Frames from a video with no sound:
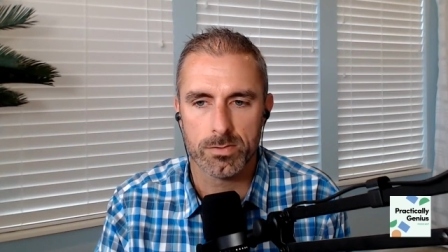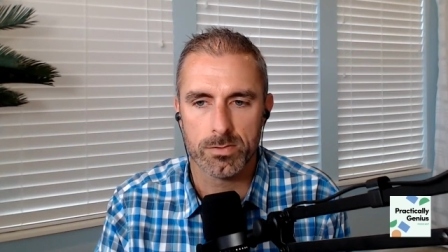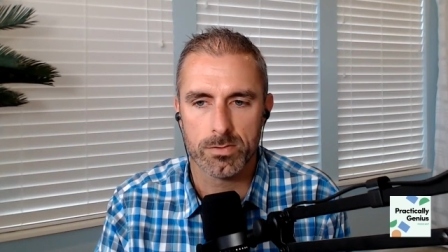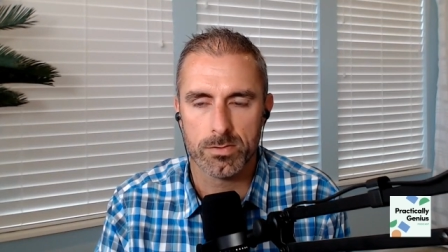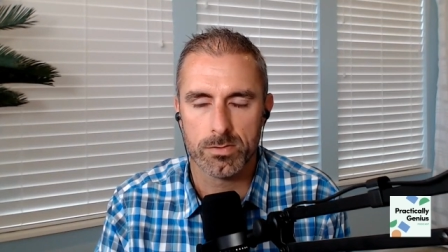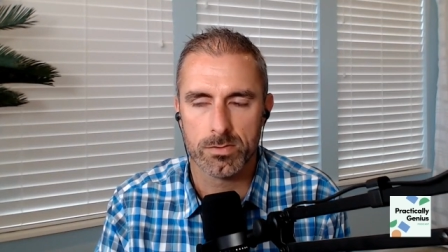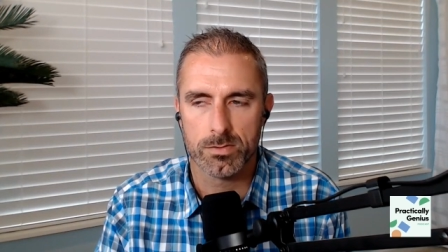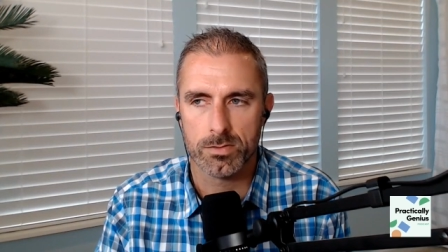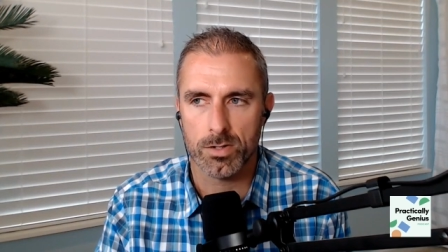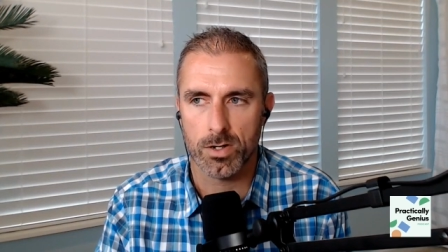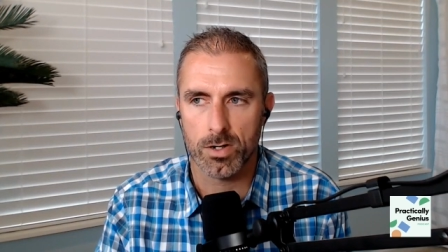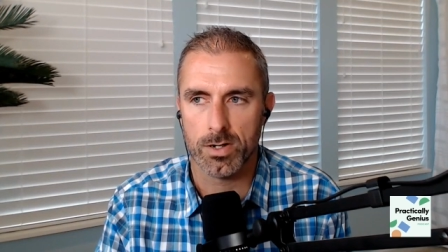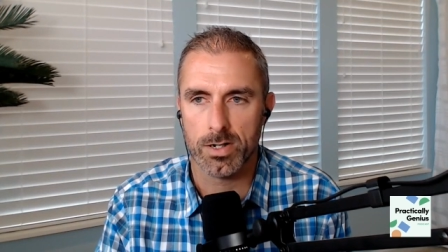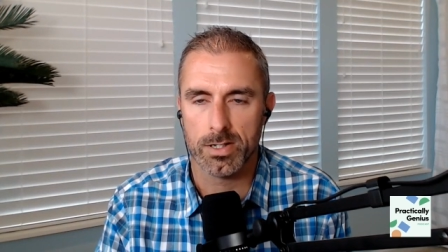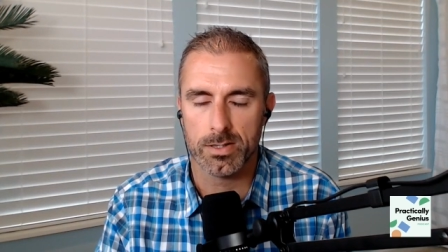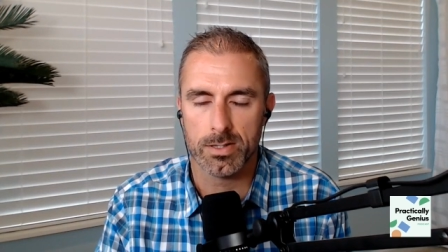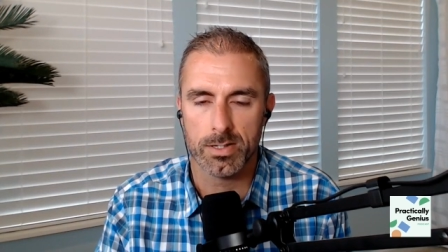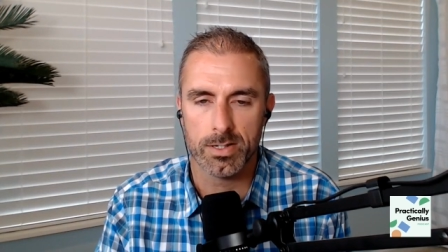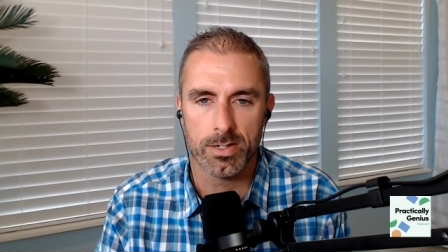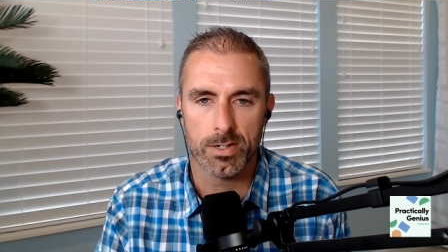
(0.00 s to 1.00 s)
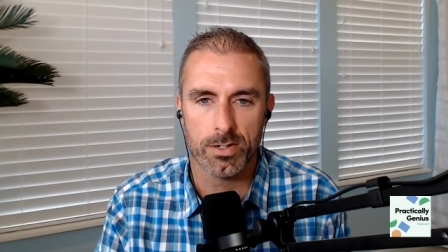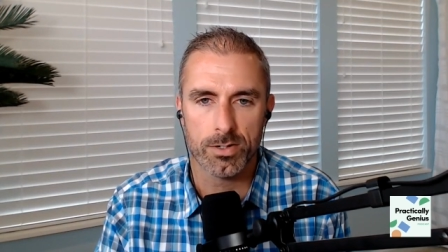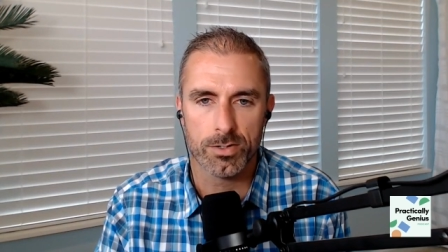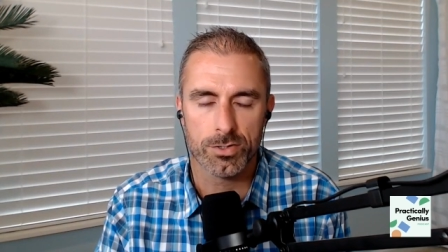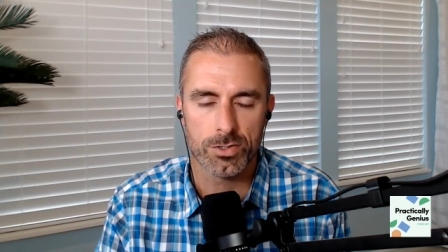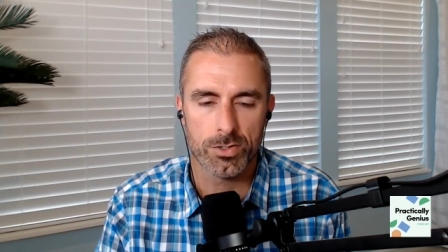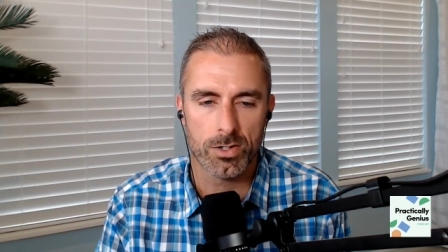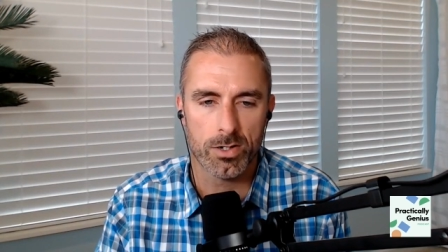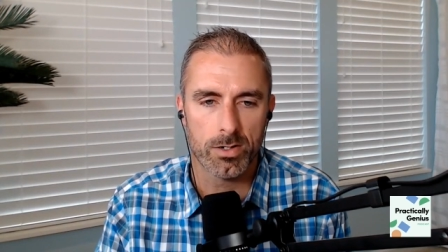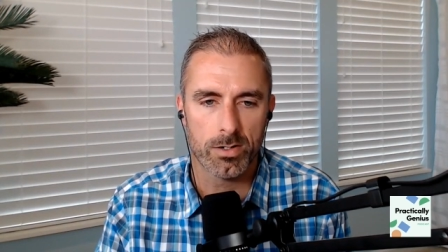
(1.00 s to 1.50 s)
starting the year
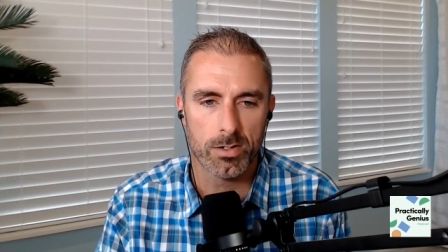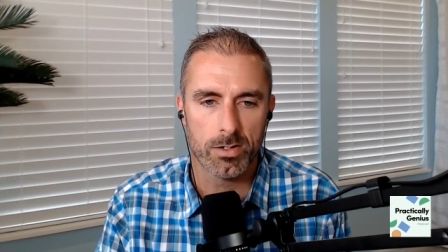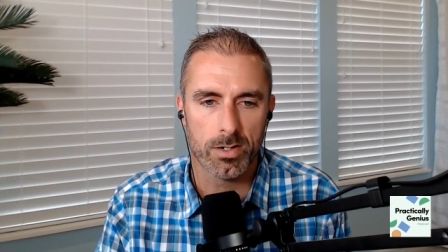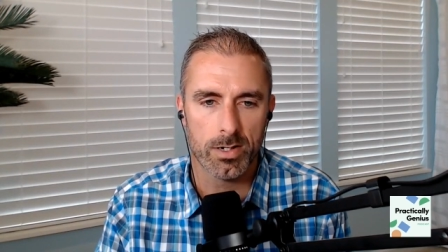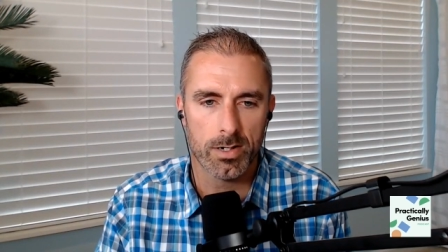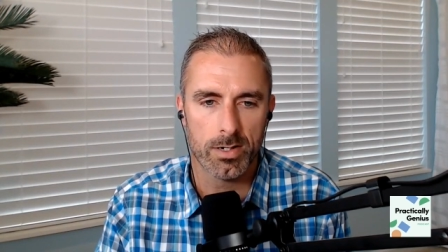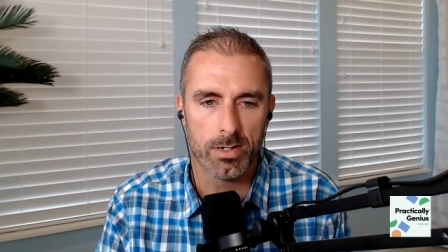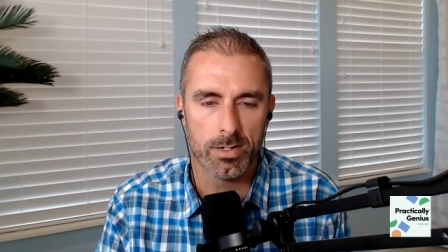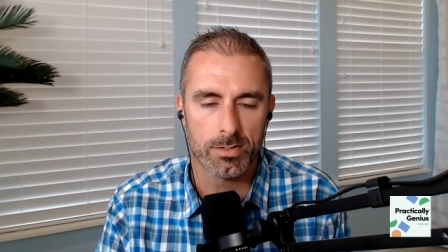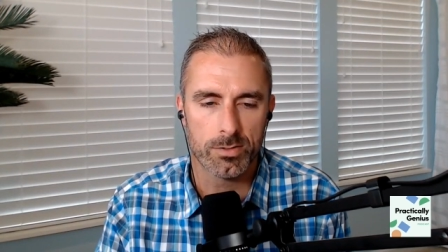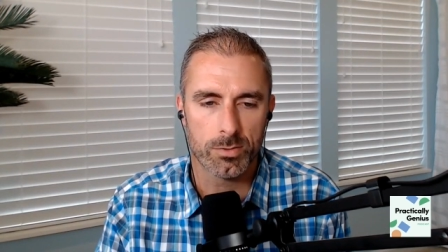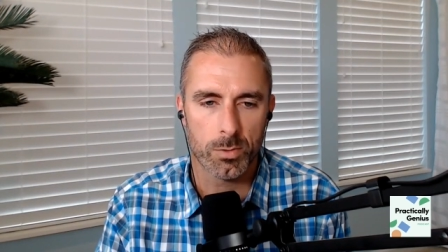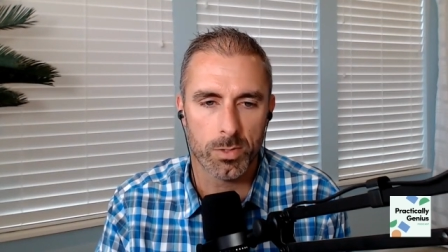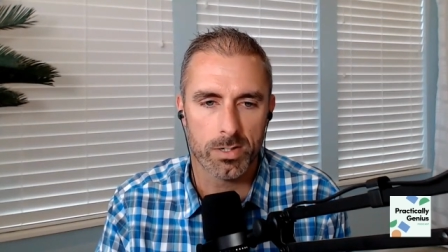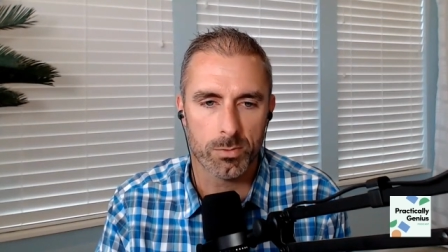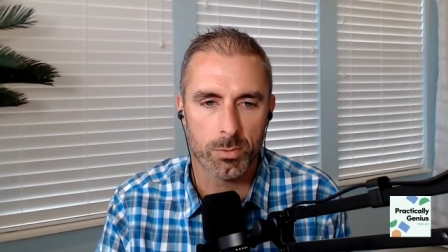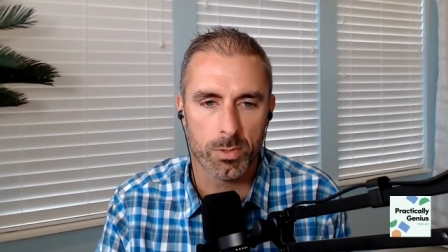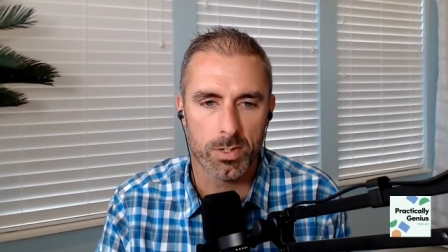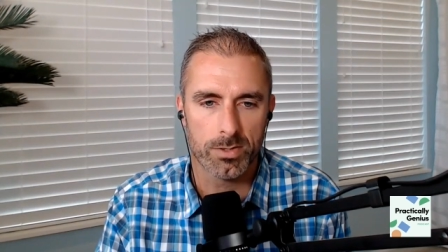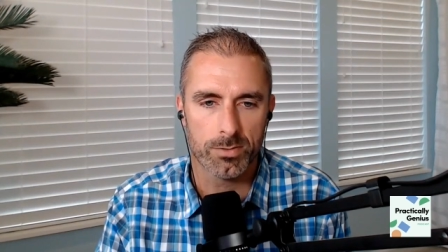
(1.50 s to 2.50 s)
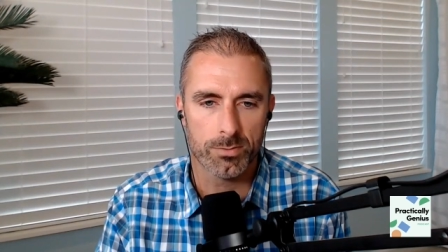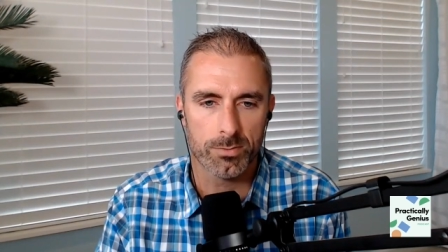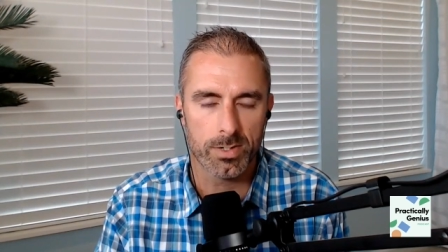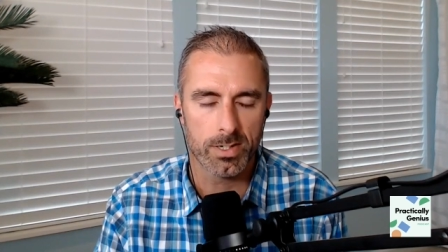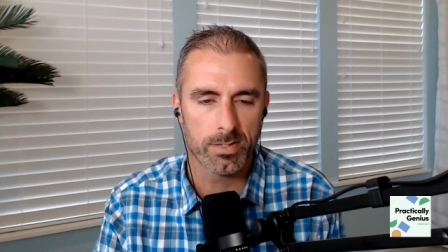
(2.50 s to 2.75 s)
strong in 2023.